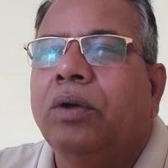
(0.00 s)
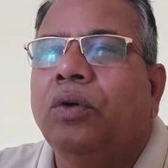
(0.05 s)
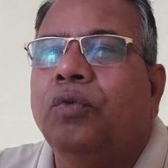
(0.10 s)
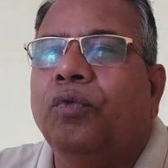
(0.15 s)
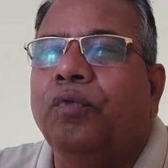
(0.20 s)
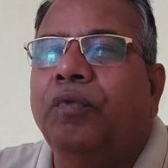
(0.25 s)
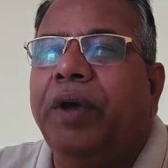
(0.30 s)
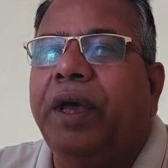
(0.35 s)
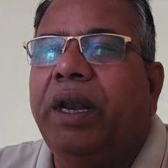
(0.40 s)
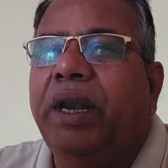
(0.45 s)

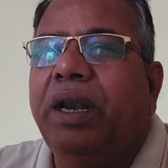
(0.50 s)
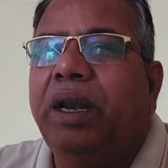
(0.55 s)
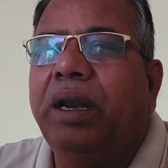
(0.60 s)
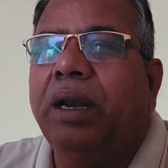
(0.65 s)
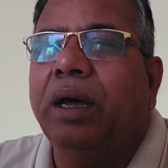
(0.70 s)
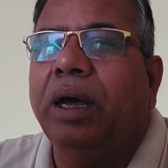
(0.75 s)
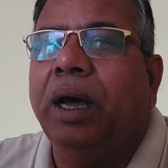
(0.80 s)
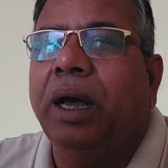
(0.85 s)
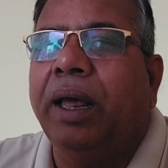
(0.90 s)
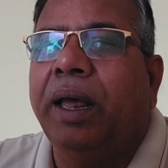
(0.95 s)

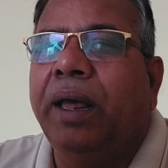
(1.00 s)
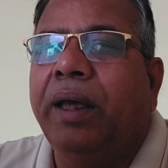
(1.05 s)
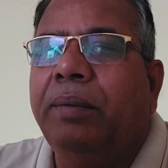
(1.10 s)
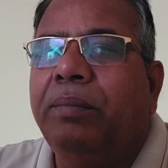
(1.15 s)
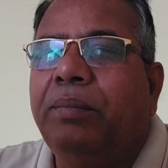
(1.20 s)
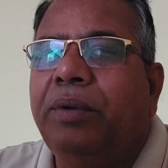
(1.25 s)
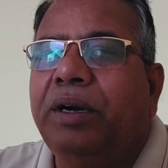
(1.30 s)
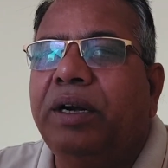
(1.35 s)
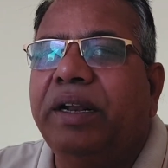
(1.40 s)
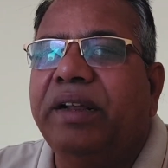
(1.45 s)
When I
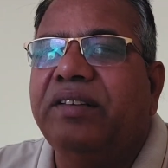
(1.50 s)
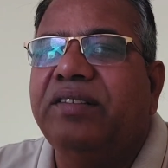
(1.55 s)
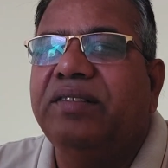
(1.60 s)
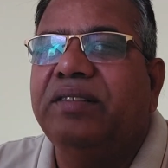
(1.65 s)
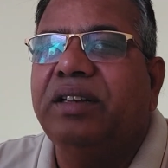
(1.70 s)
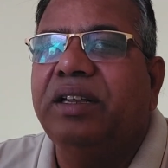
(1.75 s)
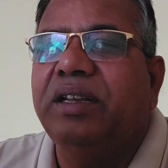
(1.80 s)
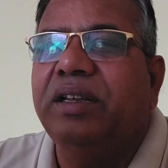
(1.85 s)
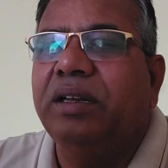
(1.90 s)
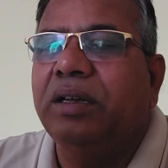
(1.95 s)
am
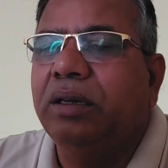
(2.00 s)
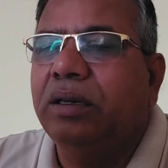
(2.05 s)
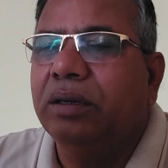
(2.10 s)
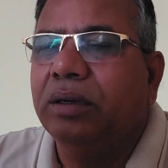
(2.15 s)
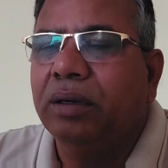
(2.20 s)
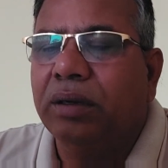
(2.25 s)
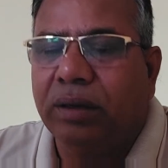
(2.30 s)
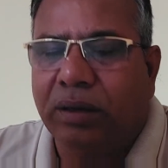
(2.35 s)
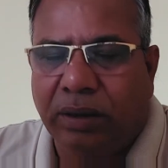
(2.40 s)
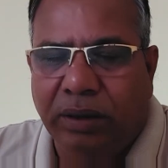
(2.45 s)
testing
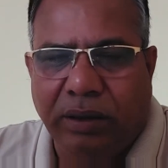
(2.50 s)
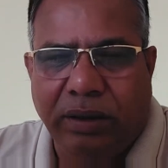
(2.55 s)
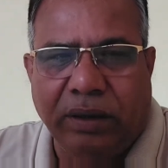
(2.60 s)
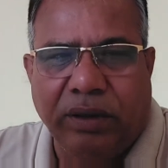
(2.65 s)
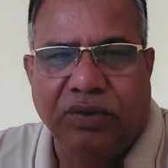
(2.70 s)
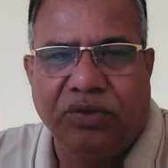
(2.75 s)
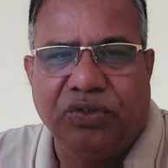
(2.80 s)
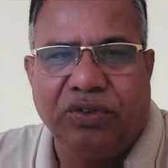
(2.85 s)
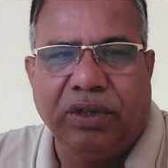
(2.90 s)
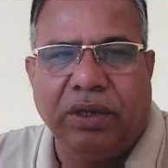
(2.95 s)

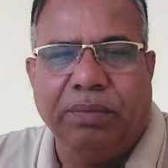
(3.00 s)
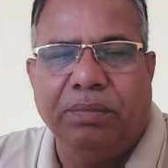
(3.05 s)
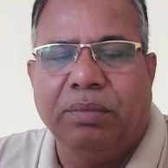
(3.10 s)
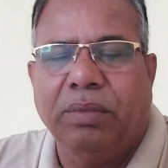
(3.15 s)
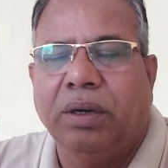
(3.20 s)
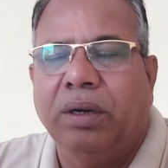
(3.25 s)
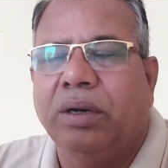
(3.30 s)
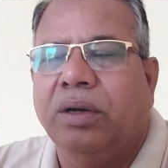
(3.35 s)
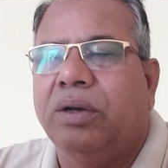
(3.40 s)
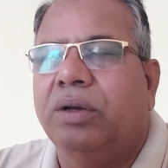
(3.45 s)

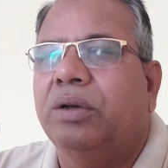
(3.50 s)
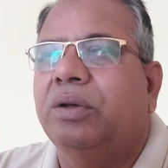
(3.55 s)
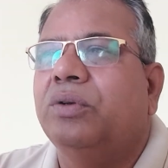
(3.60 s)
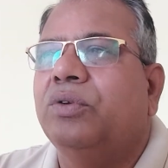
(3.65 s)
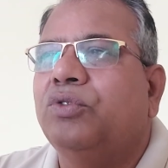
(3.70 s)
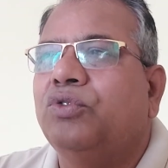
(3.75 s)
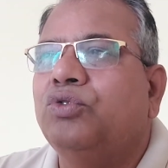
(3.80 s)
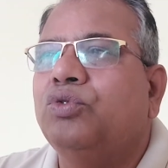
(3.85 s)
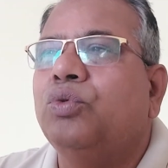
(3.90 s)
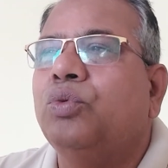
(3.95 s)
some
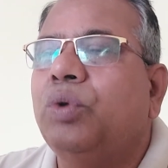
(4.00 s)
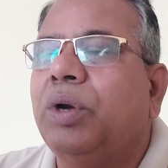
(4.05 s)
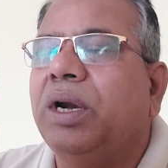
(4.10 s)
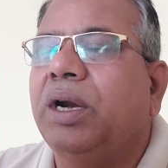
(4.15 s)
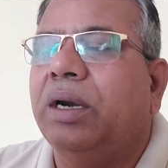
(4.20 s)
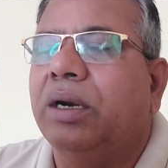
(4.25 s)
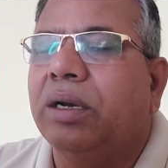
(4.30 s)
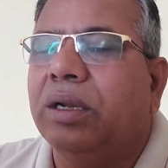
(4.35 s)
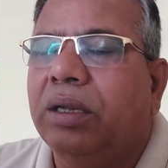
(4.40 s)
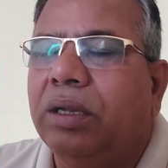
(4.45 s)

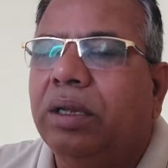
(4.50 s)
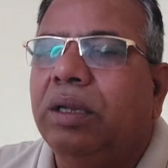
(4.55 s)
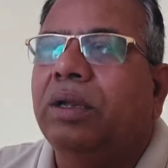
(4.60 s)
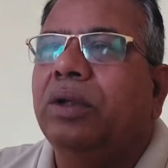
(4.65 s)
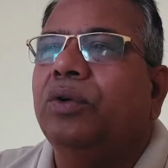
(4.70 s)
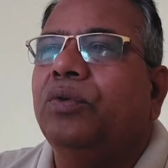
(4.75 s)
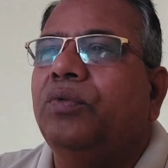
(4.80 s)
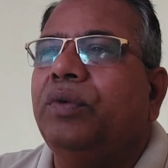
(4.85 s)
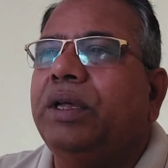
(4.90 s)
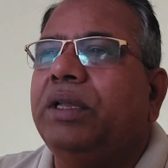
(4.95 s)
student
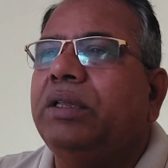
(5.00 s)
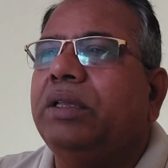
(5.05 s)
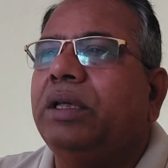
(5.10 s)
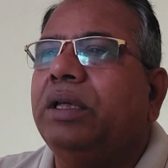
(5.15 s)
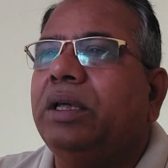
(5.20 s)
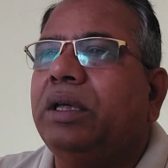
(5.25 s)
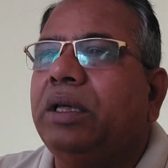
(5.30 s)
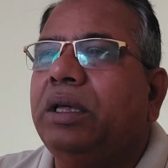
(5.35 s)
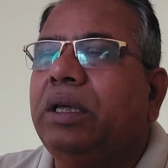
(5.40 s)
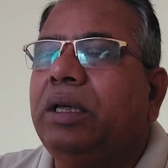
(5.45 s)
with
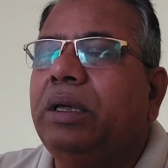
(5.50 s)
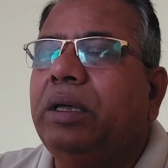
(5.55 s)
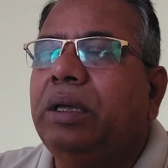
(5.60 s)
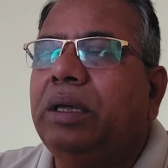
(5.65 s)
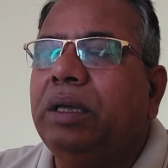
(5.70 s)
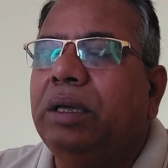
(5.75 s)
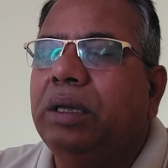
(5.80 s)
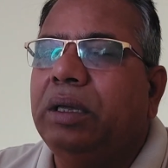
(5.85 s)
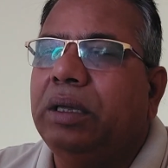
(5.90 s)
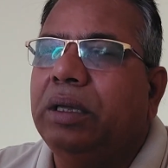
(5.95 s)

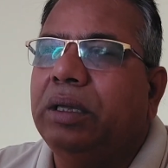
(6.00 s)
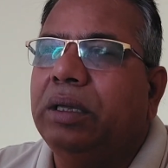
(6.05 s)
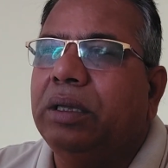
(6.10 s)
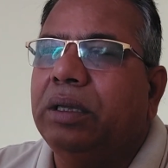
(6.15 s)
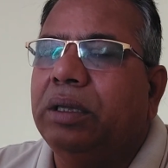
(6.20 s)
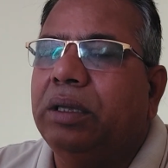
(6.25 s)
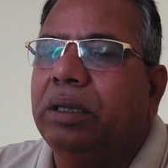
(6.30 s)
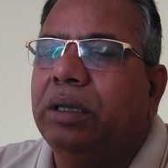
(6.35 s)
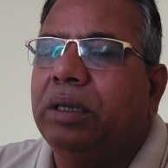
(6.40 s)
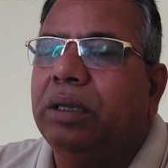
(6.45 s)

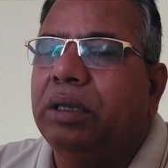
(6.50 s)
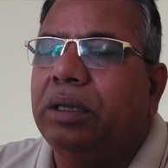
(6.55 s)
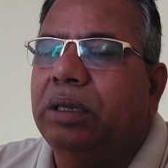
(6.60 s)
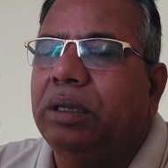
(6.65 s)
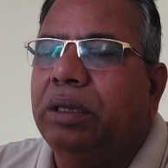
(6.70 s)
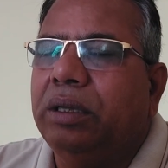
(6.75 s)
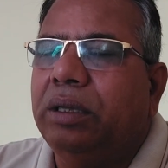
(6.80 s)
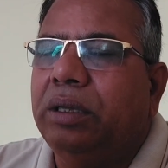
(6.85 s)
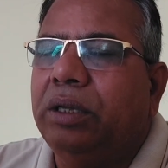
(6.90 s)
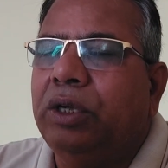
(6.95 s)

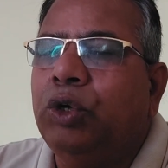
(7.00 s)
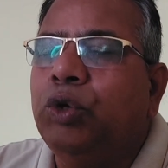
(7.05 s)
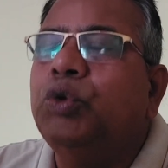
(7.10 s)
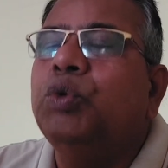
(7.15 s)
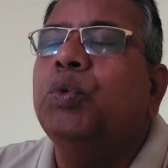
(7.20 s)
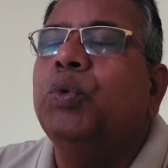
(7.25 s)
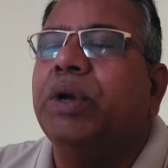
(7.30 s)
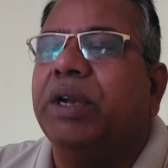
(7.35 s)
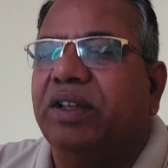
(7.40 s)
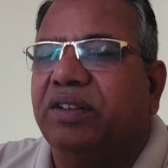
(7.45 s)

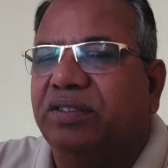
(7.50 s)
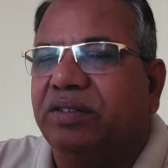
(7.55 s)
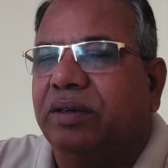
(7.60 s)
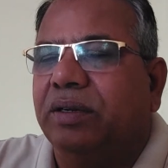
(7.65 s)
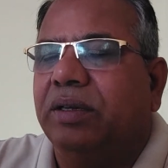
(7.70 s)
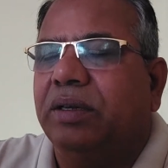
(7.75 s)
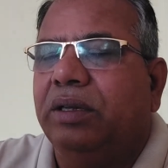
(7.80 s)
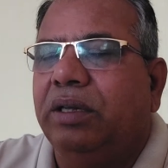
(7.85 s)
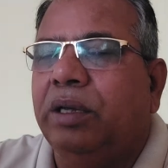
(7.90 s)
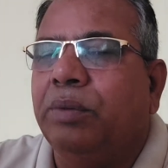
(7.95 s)
EQ test,
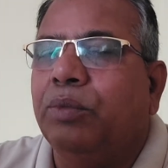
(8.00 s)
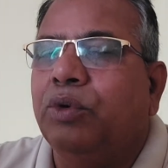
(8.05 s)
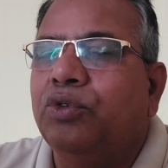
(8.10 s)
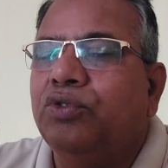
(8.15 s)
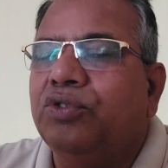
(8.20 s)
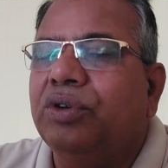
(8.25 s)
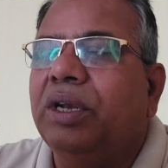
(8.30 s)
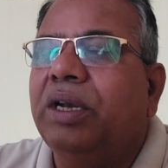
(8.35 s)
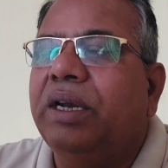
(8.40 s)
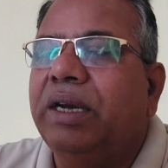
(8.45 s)

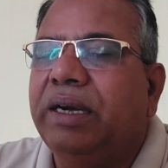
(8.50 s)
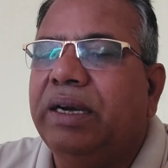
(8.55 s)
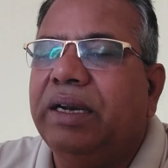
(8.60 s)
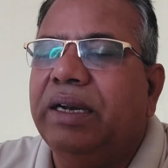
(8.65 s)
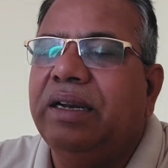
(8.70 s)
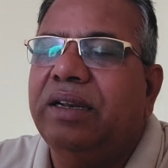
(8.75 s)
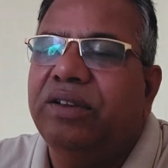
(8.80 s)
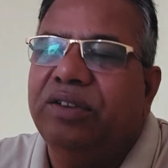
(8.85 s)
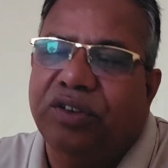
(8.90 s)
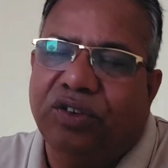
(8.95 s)
emotional
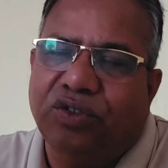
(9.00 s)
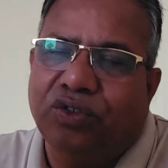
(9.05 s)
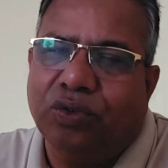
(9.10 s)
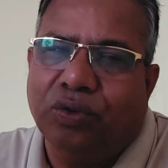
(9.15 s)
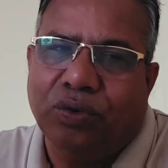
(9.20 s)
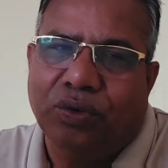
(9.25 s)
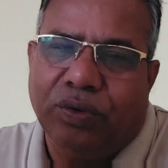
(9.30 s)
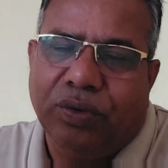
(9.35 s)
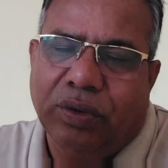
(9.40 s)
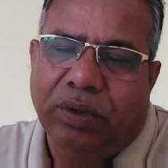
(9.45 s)
intelligence
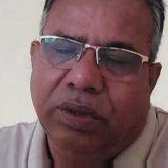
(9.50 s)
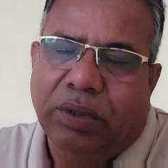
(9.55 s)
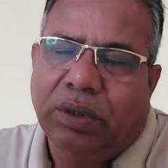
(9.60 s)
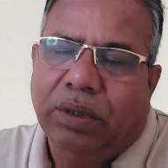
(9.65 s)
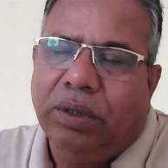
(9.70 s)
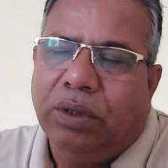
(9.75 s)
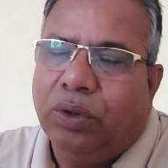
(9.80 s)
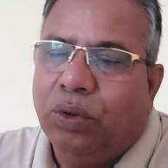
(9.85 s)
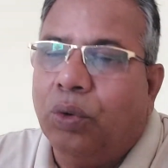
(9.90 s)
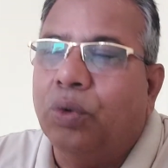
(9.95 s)

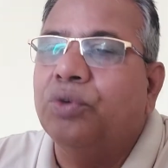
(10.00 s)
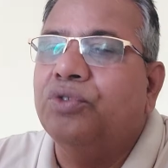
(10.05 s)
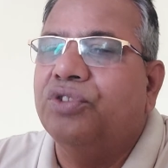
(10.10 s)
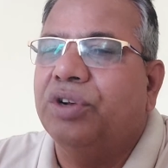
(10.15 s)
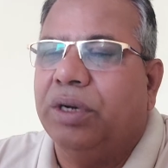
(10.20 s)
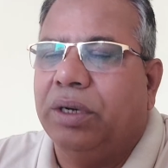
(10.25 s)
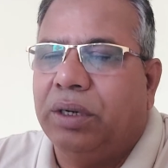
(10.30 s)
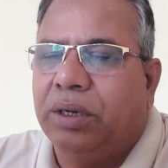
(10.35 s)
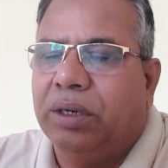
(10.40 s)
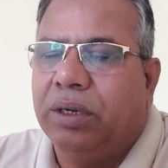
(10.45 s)

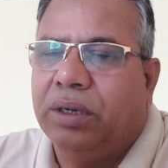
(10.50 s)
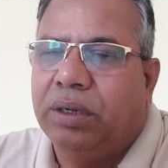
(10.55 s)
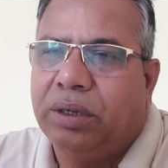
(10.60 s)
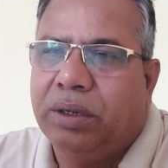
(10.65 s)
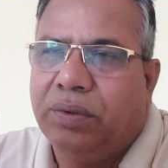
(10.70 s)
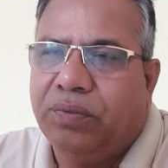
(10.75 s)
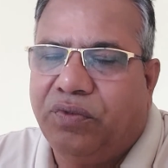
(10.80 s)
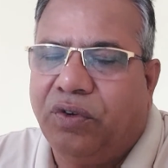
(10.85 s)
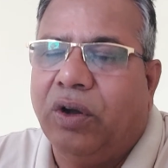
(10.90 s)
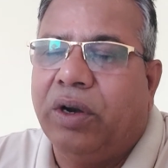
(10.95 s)
quotient.
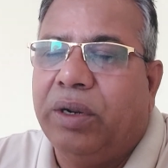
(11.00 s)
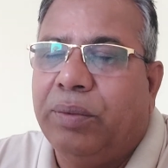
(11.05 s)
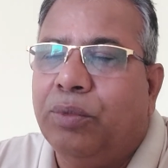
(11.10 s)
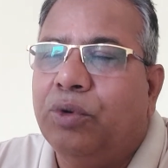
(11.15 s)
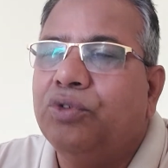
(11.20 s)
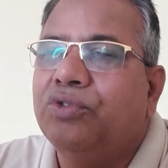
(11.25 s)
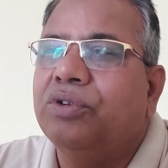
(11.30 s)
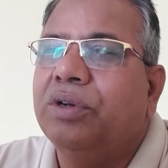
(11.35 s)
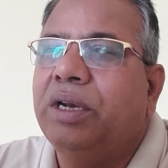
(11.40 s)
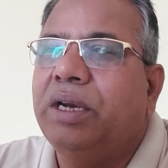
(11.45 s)
For
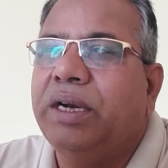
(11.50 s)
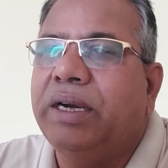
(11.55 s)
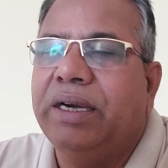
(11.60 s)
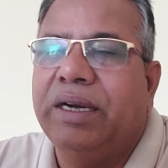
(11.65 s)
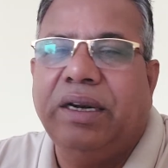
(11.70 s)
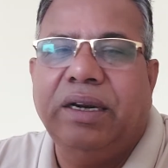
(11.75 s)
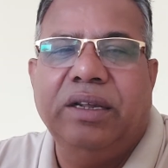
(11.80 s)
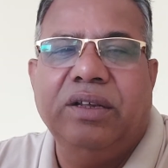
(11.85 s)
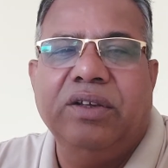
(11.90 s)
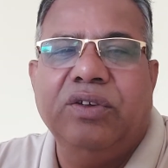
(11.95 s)
emotional
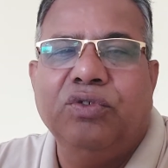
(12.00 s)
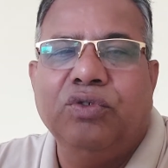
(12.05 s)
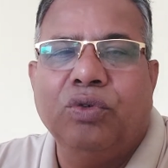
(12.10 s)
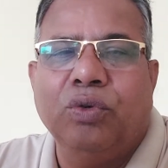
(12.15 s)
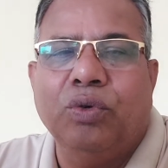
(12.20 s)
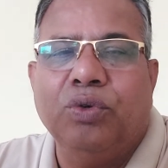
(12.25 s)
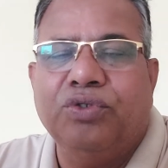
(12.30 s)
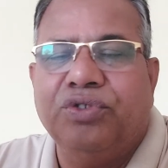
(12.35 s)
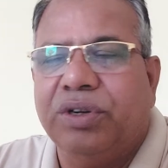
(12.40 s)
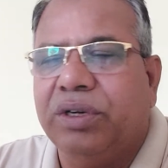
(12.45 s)
intelligence
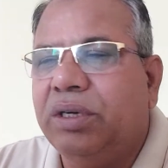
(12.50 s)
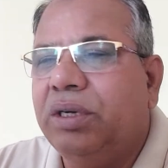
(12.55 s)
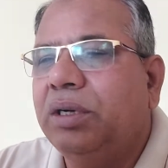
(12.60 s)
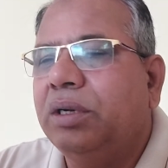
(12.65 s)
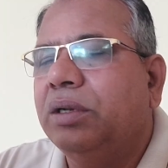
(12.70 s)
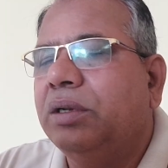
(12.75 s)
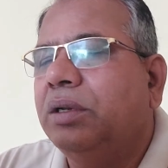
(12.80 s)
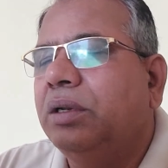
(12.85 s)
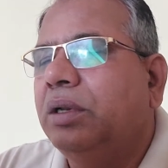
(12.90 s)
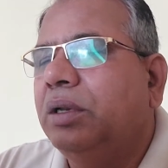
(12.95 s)
quotient,
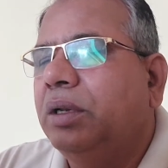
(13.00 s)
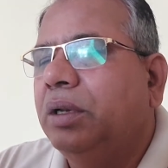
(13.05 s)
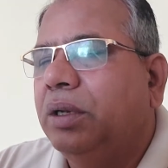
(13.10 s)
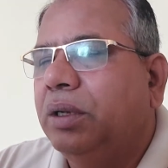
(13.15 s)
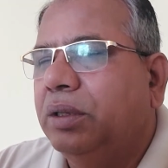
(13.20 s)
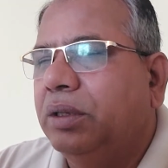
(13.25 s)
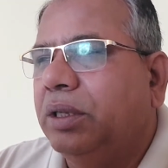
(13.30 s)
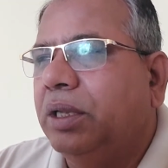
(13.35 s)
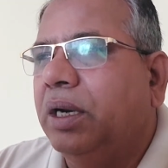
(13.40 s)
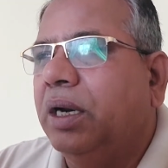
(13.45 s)

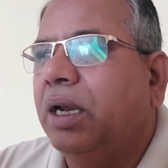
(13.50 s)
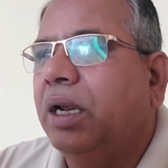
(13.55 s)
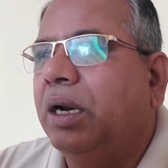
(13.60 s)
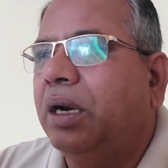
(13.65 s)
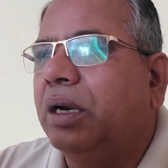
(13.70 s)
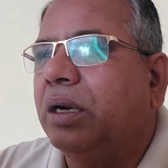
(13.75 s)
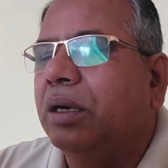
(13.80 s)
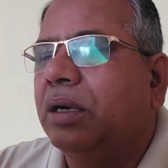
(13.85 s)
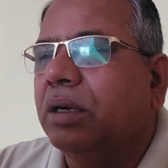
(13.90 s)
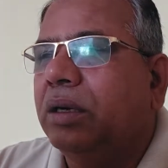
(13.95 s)
there
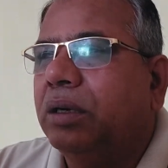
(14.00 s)
are